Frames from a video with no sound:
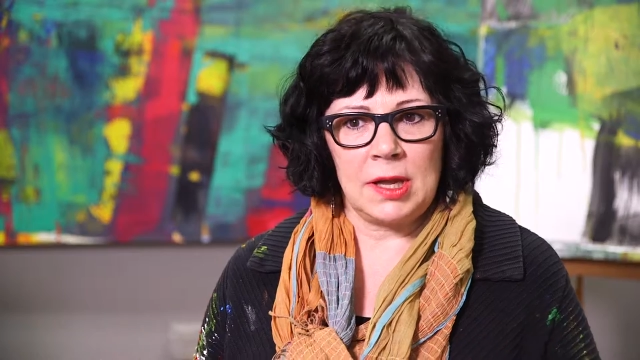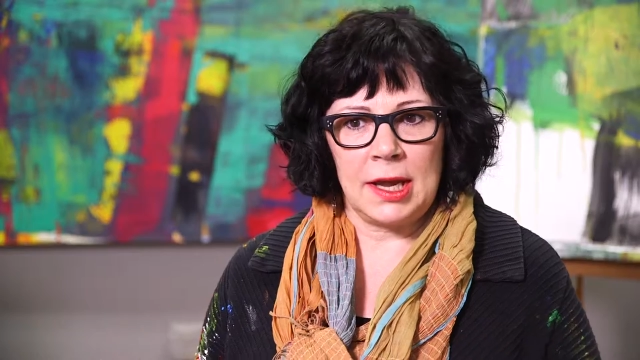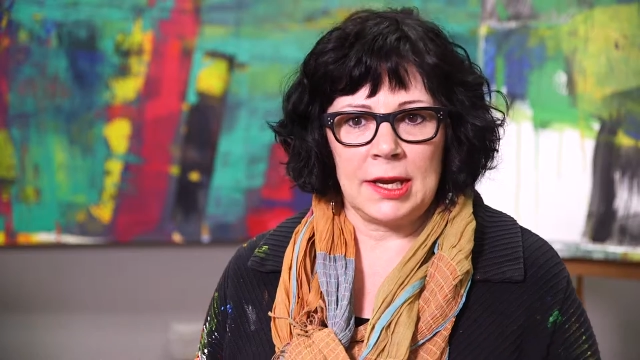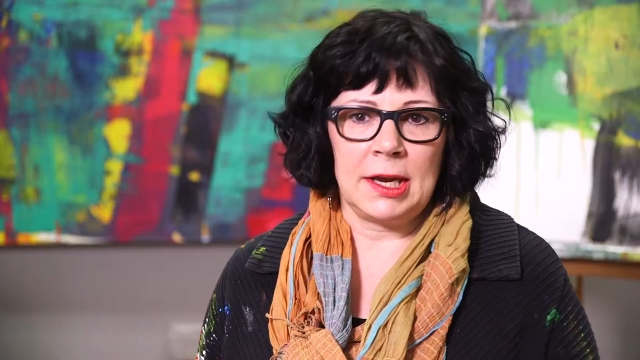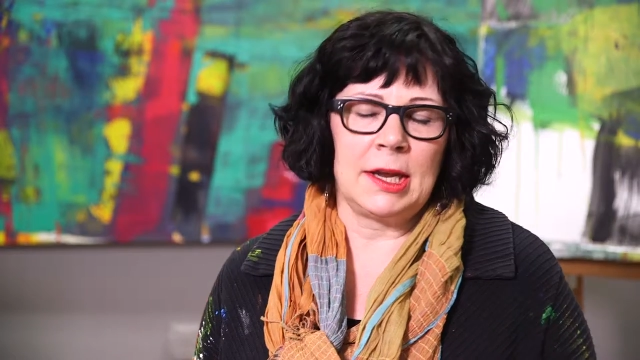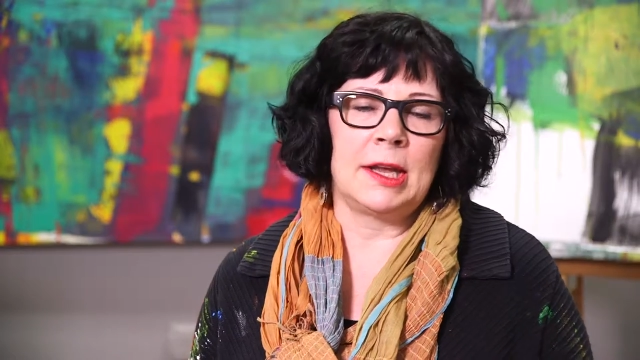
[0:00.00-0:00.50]

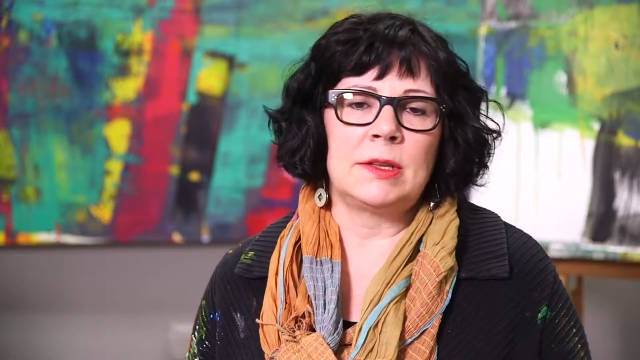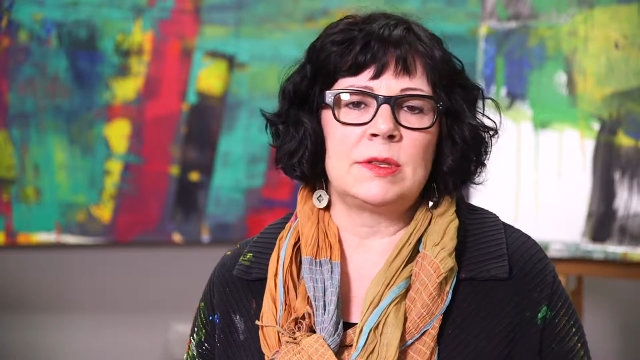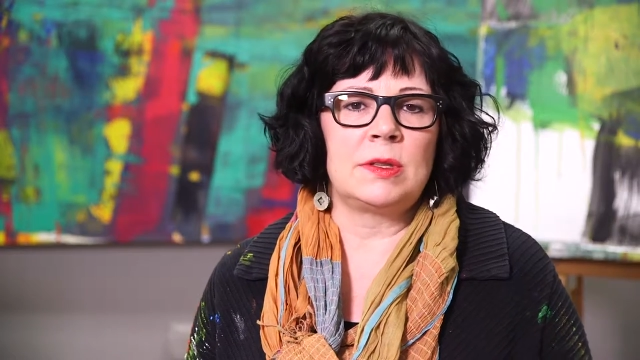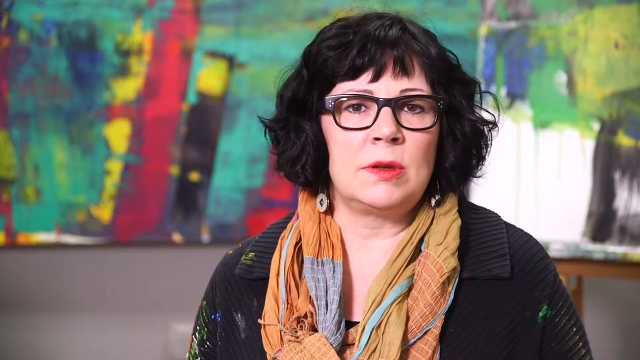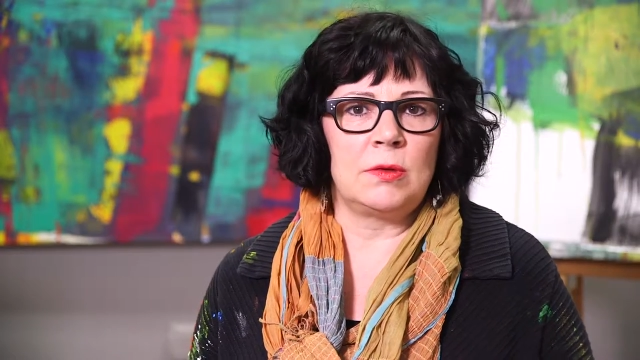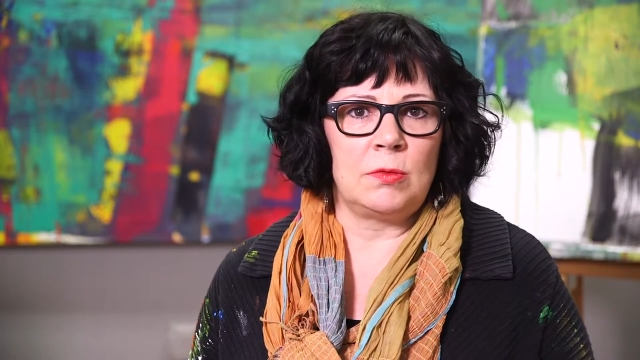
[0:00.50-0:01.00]
playing
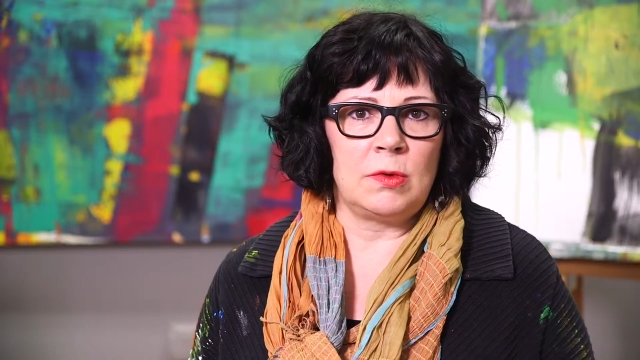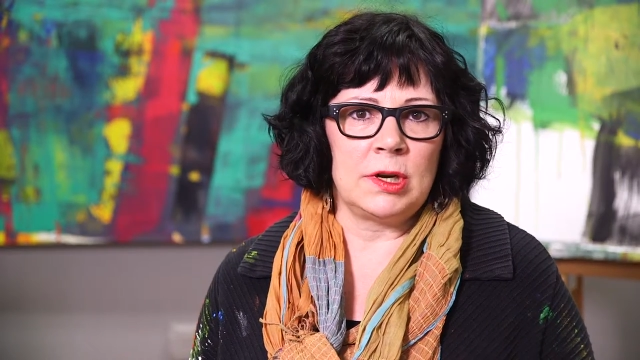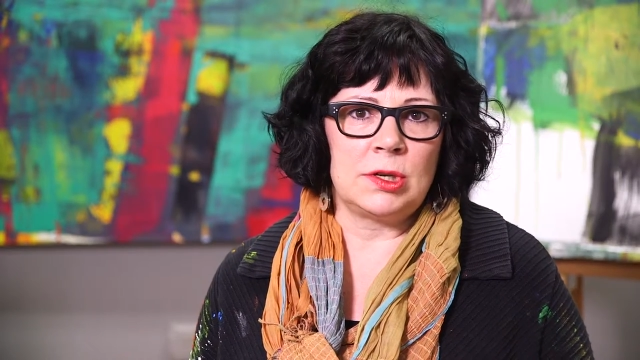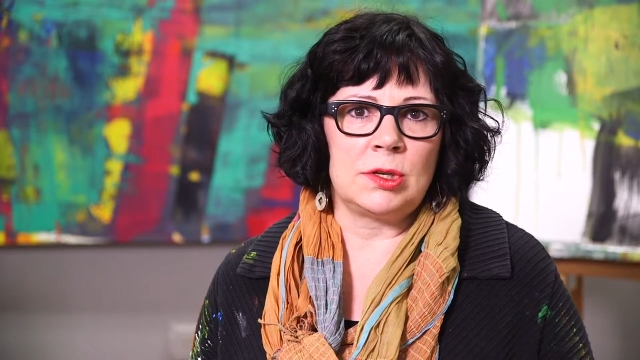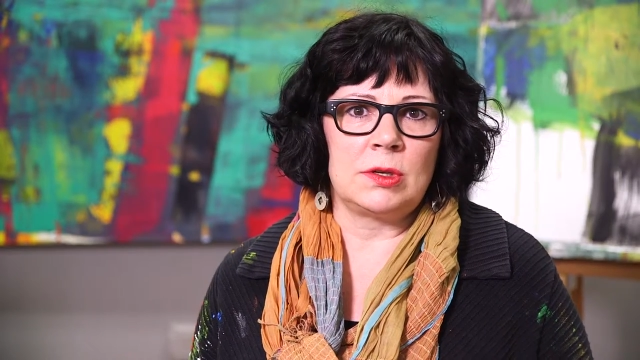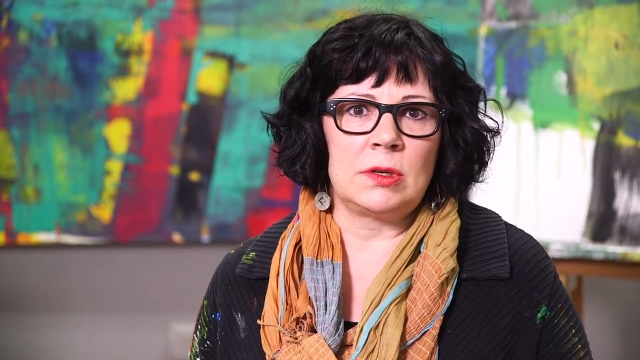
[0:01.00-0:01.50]
against the
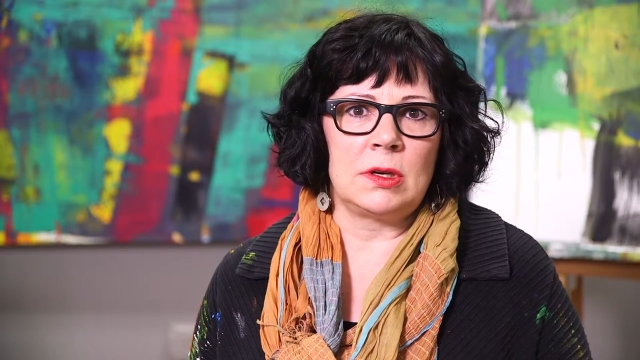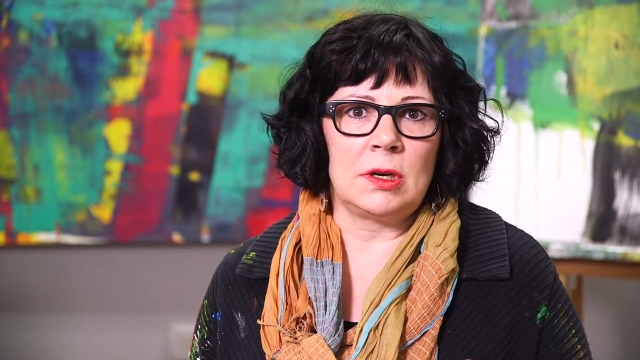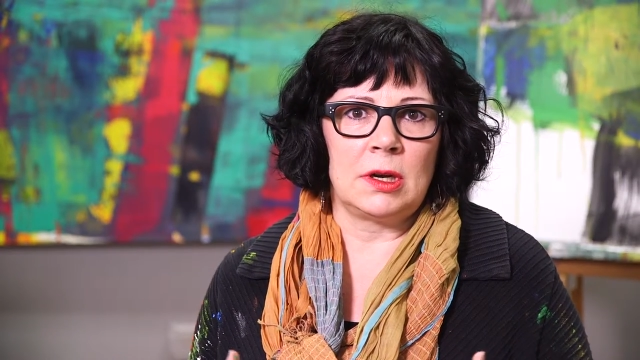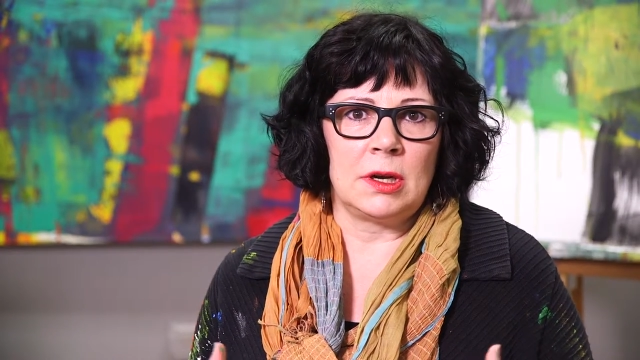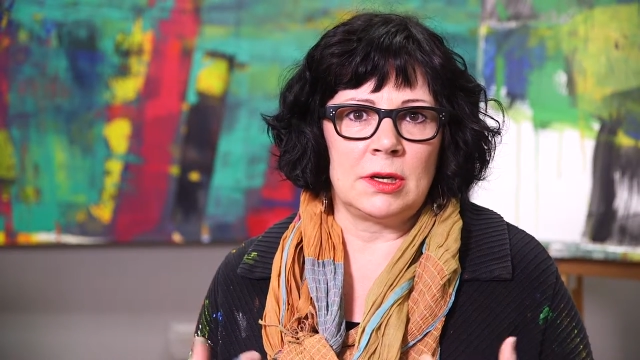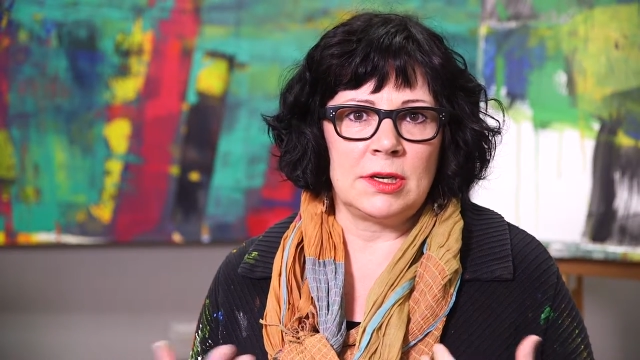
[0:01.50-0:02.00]
rich uh,